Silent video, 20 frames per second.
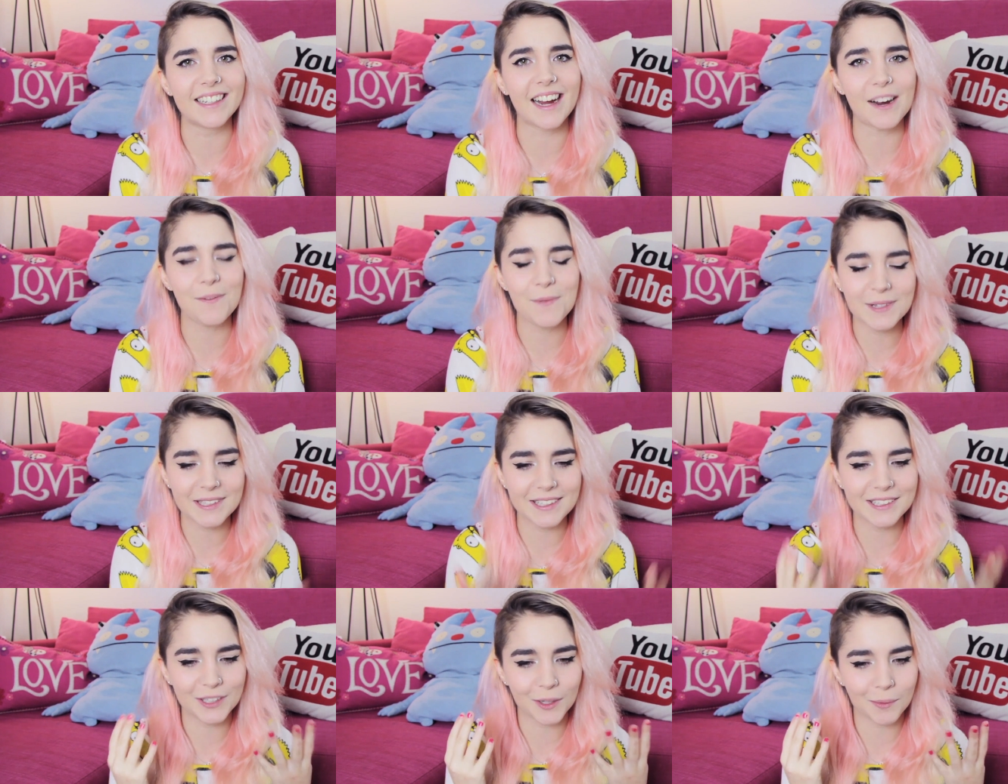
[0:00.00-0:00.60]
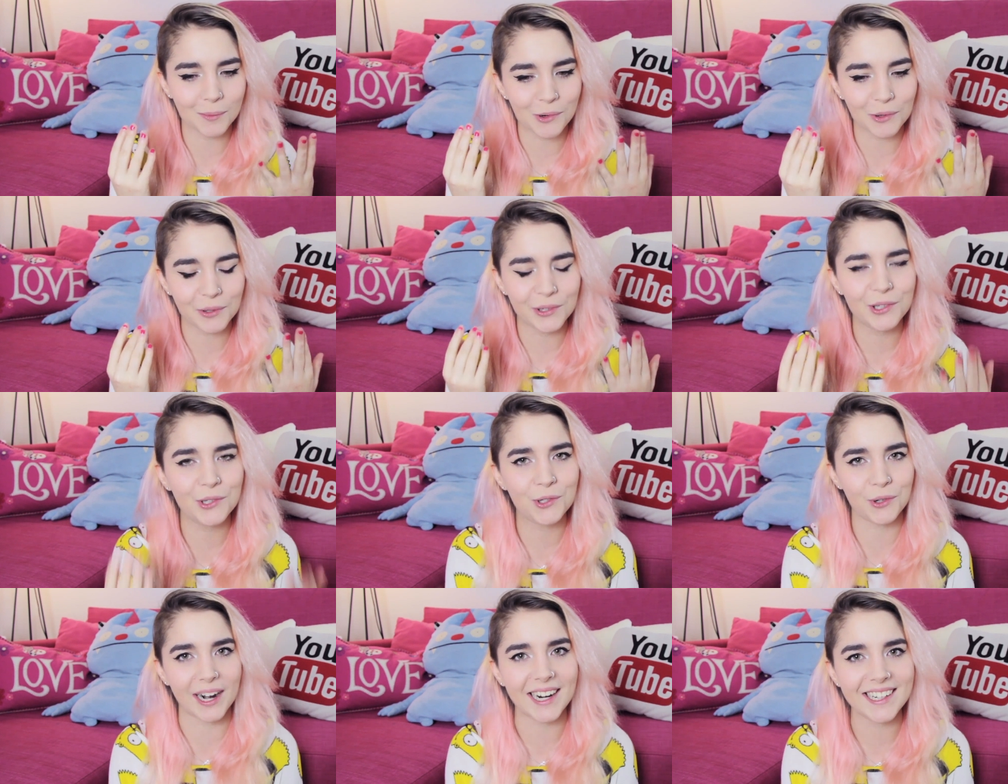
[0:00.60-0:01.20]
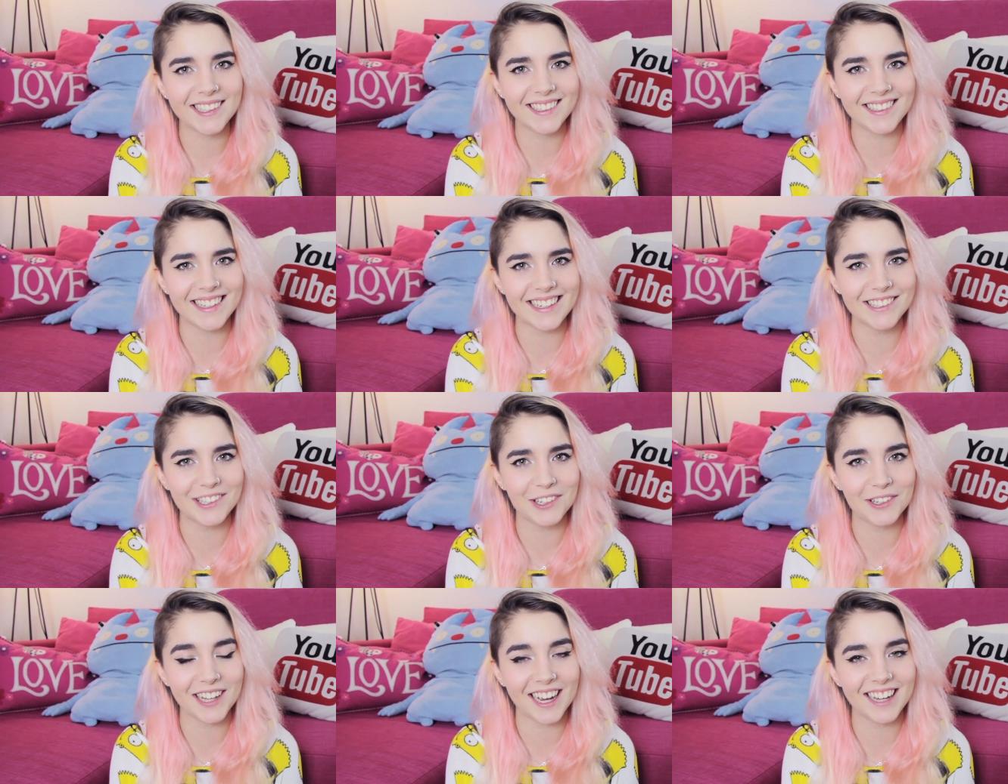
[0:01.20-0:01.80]
I wanted some more stress in
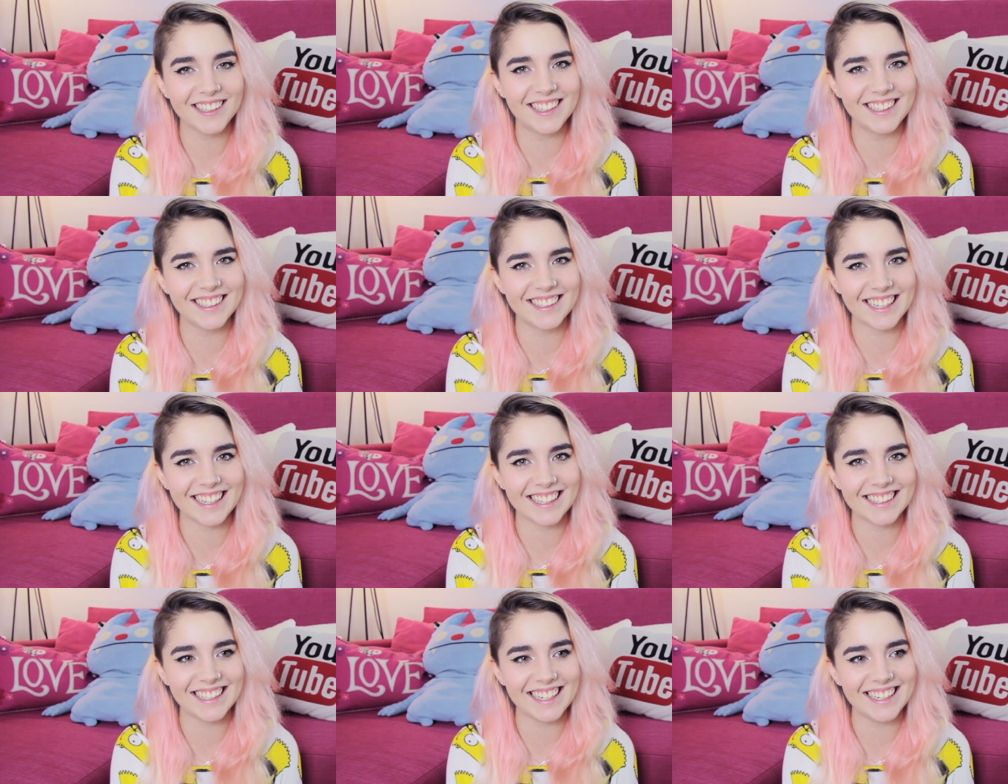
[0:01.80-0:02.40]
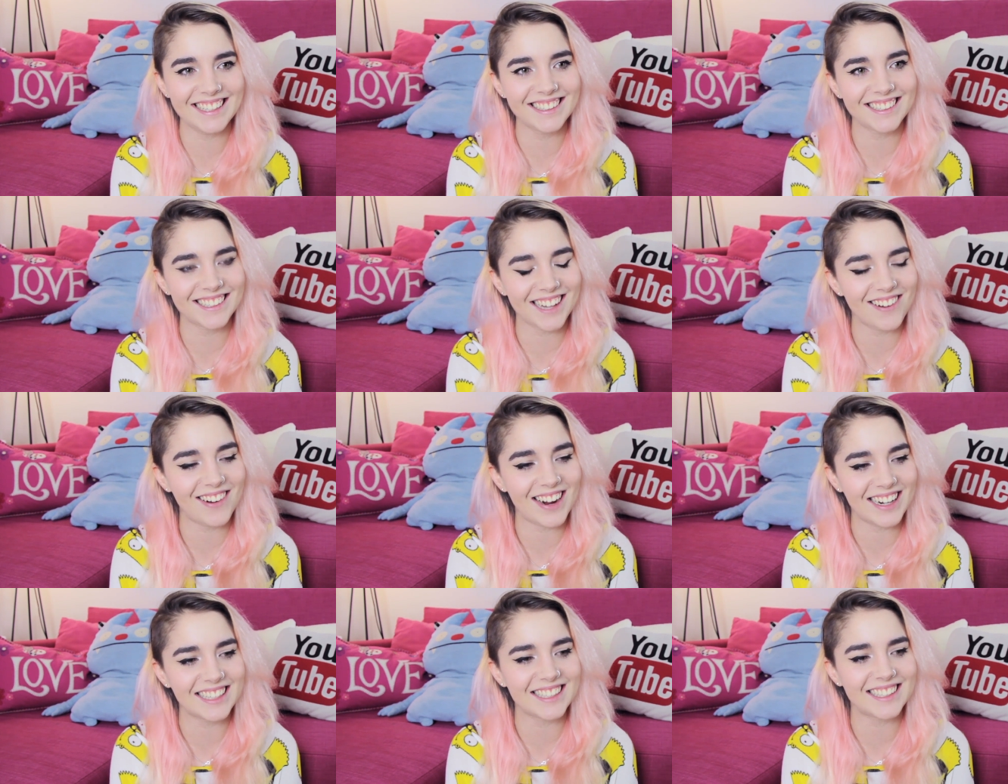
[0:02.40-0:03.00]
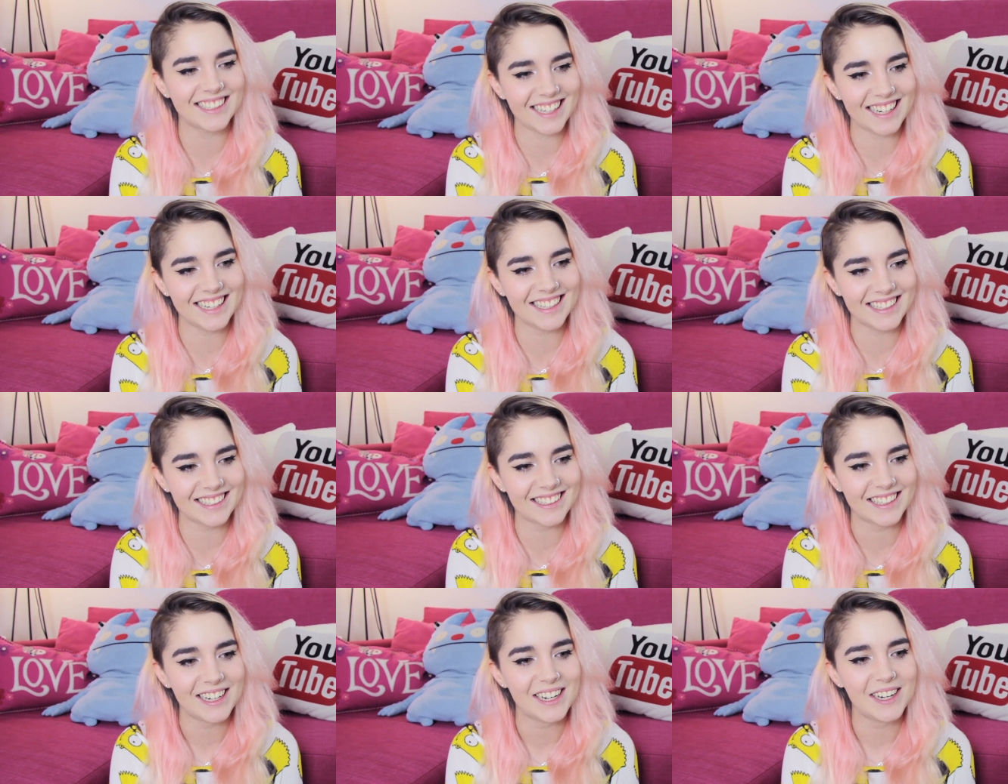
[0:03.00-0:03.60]
2016, so I
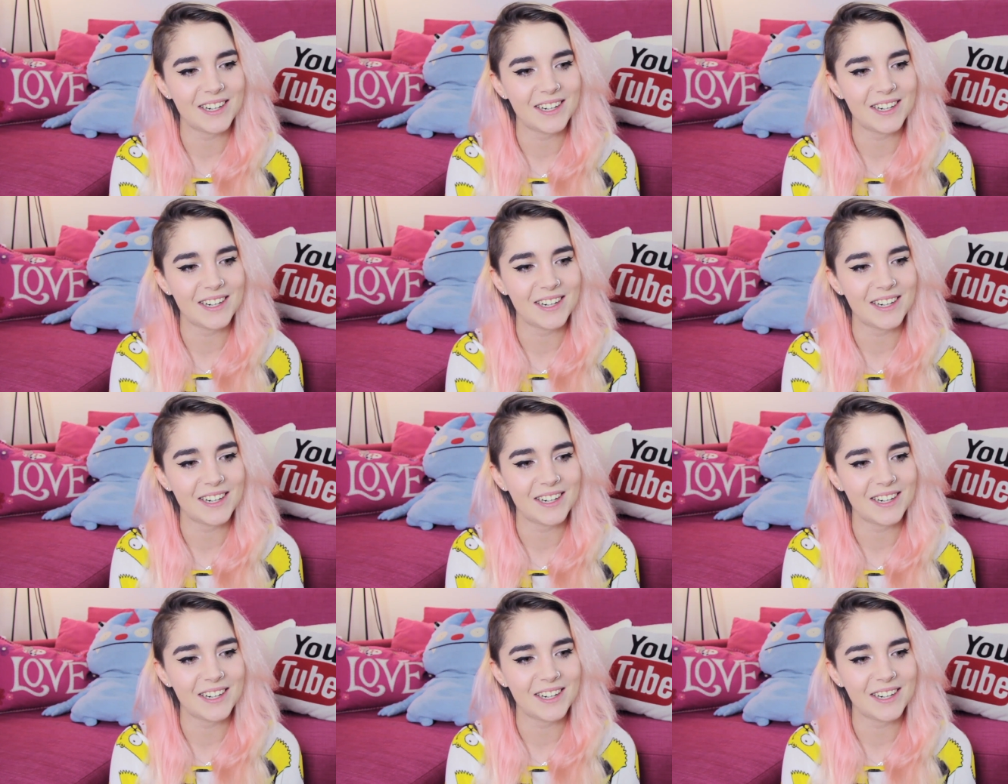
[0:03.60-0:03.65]
decided